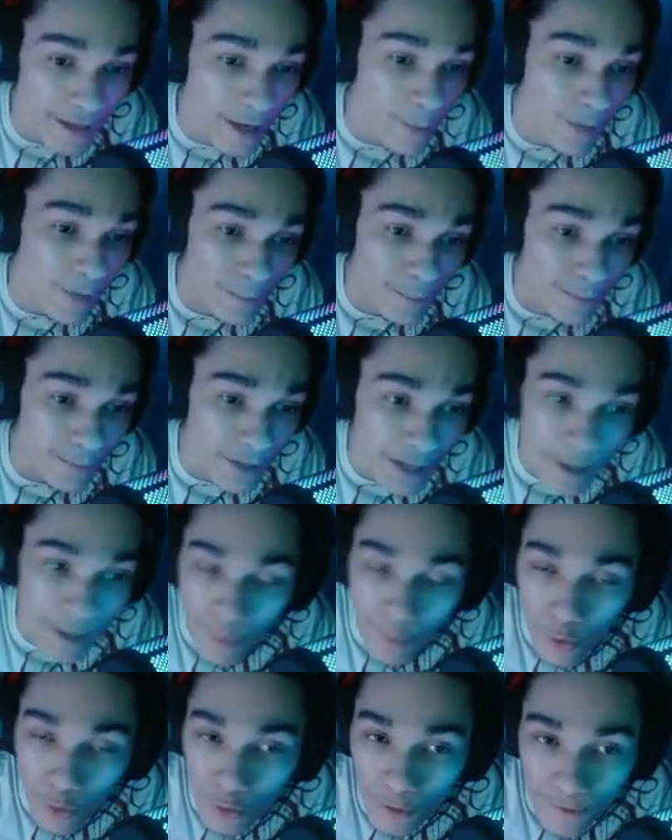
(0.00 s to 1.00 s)
I might play
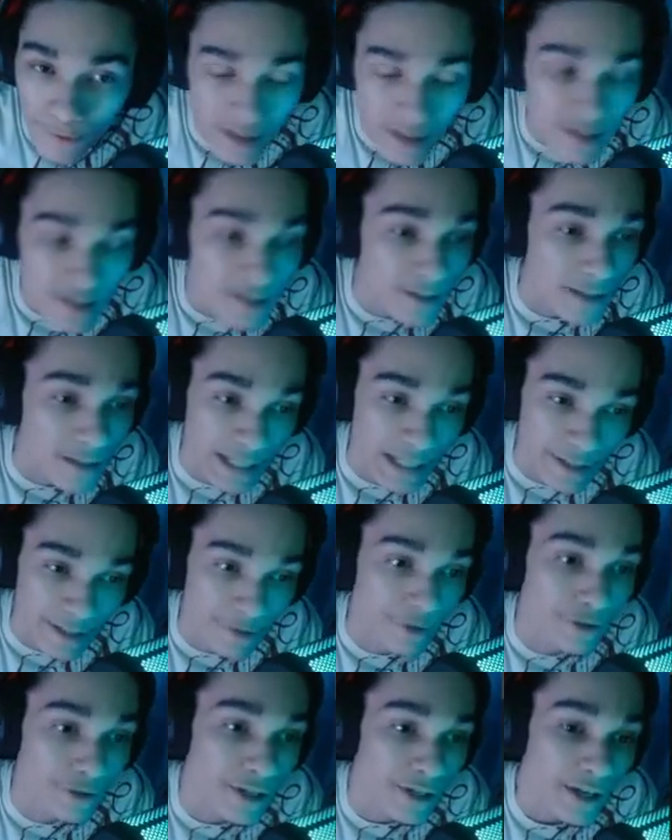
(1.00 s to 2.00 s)
more of this
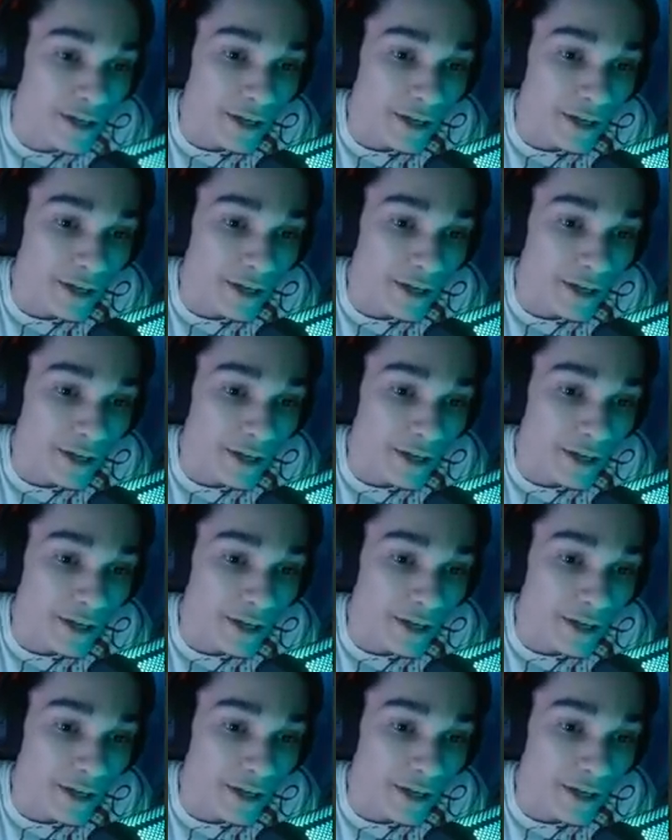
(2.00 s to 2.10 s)
later.